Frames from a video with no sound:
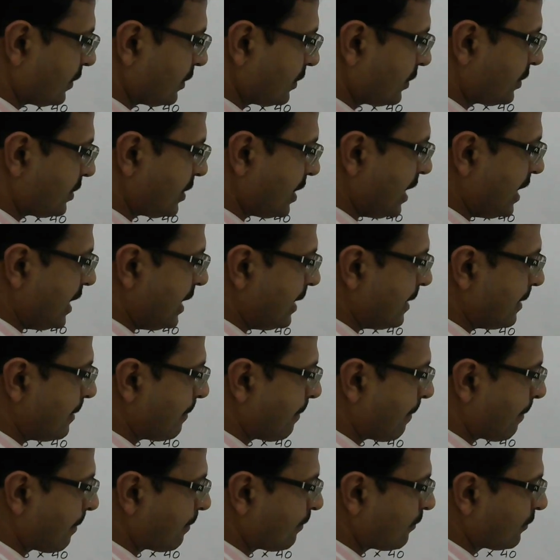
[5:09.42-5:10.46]

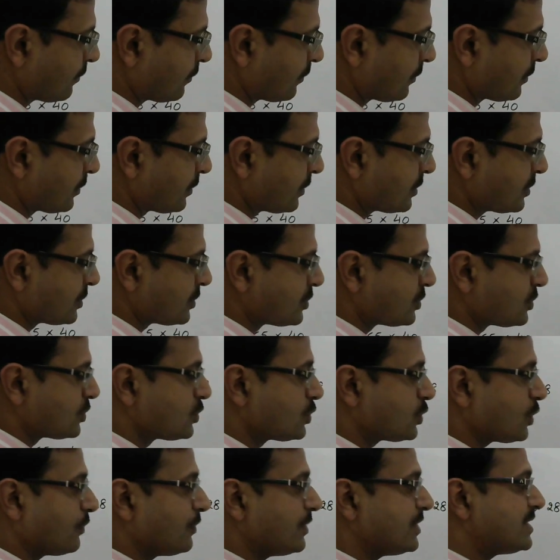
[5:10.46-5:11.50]
Three.
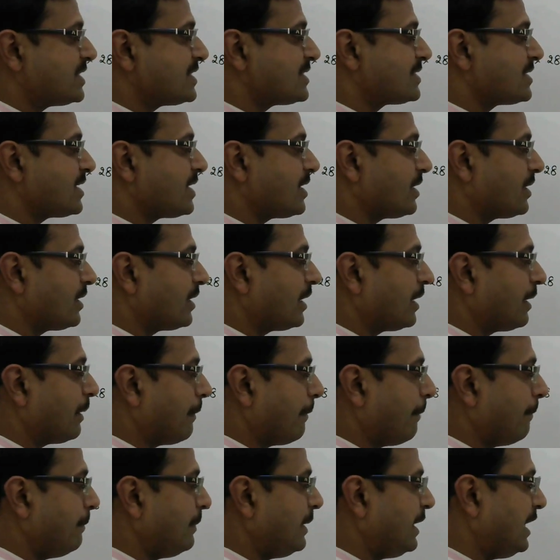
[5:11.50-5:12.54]
So which is the
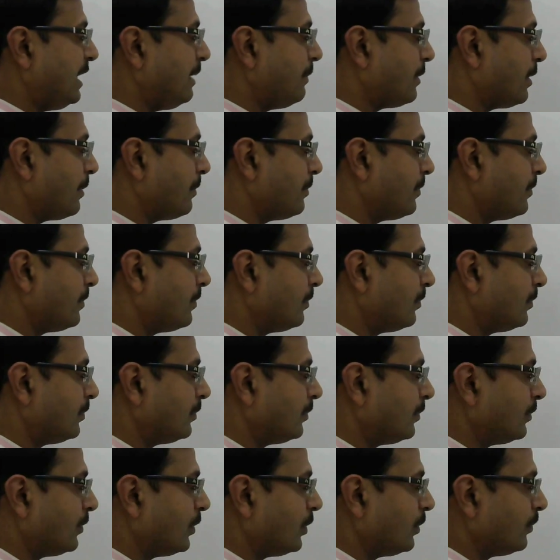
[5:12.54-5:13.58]
minimum
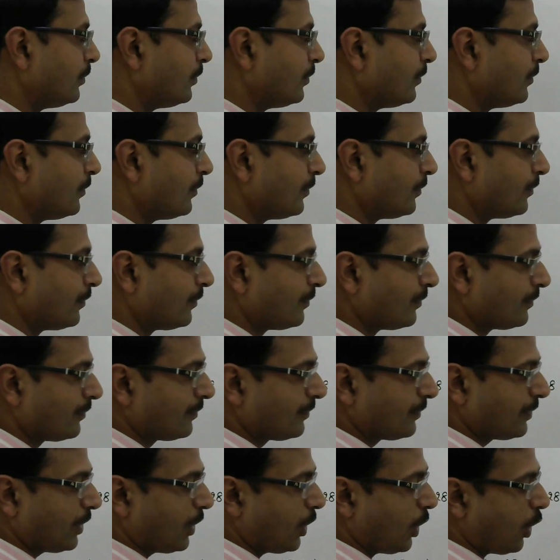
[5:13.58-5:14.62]

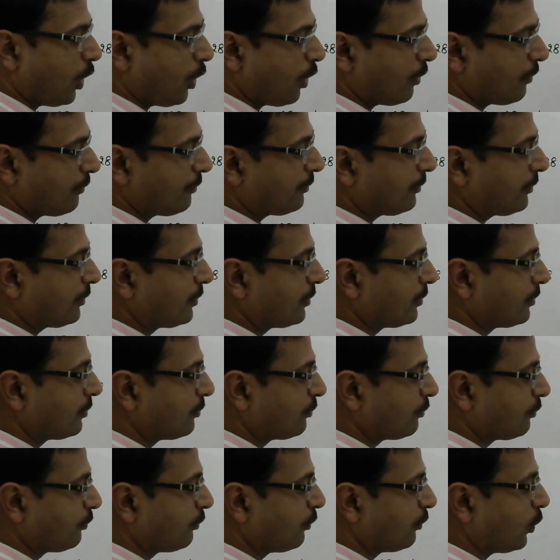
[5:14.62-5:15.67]
of
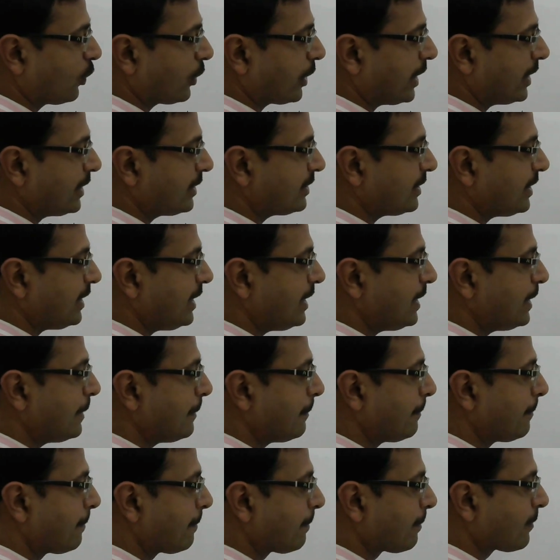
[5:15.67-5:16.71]
4 and
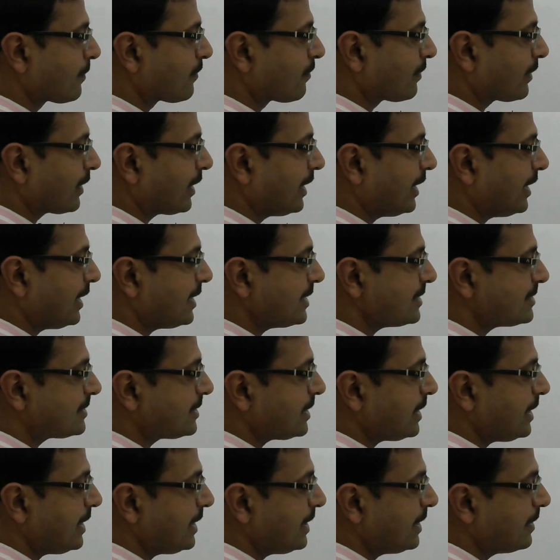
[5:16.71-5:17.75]
3? It is
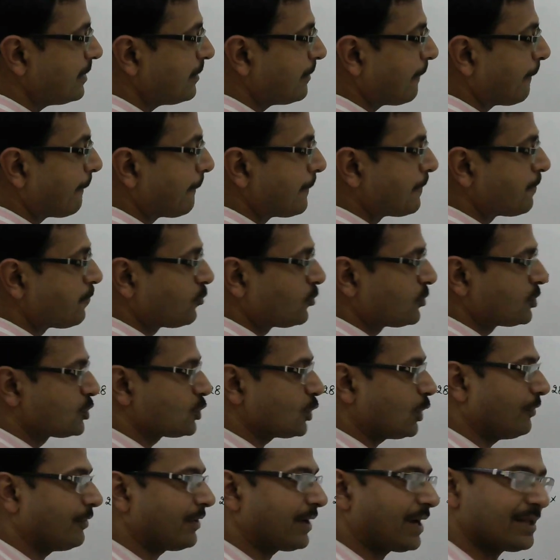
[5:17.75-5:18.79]
3.
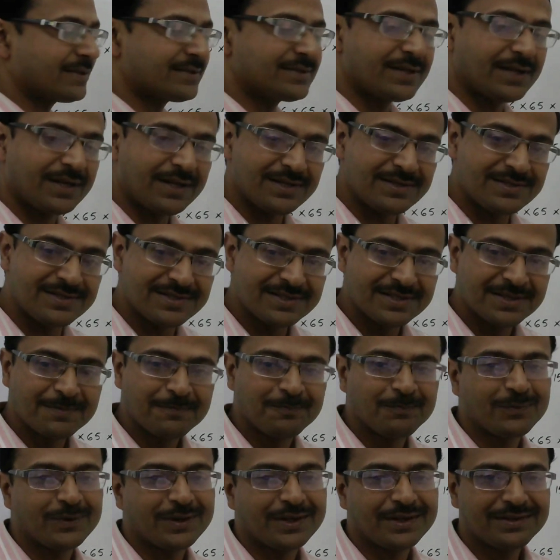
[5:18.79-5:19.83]
So our answer is
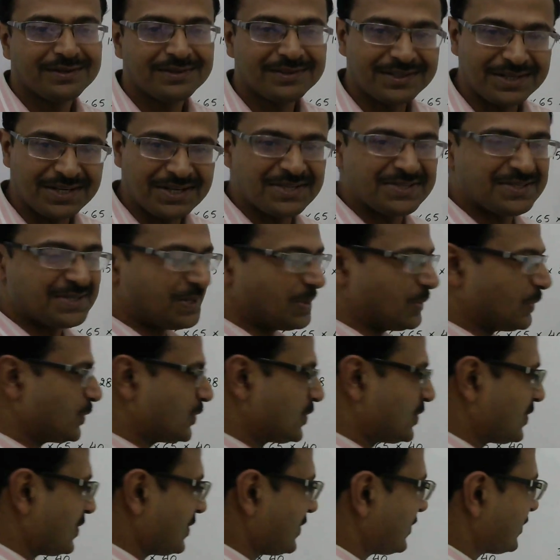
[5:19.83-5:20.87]
3
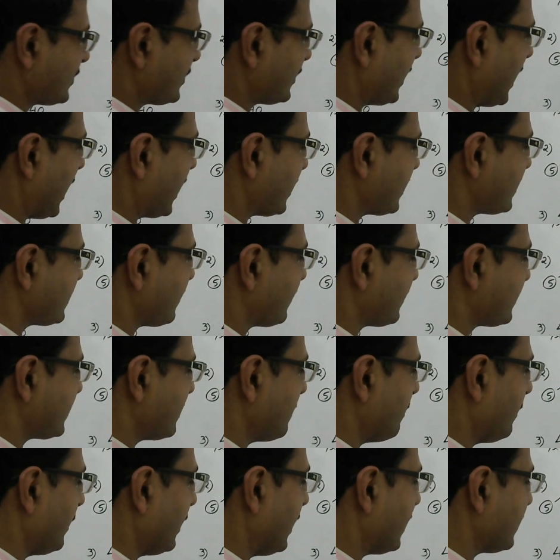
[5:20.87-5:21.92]
zeros. So that is our
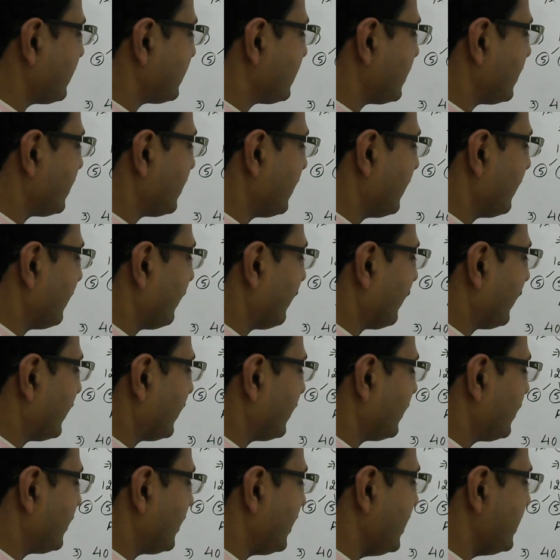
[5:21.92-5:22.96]
simple answer,
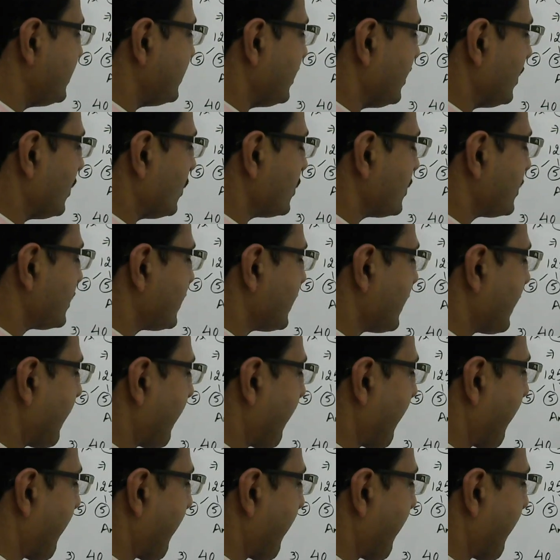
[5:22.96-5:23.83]
3 zeros.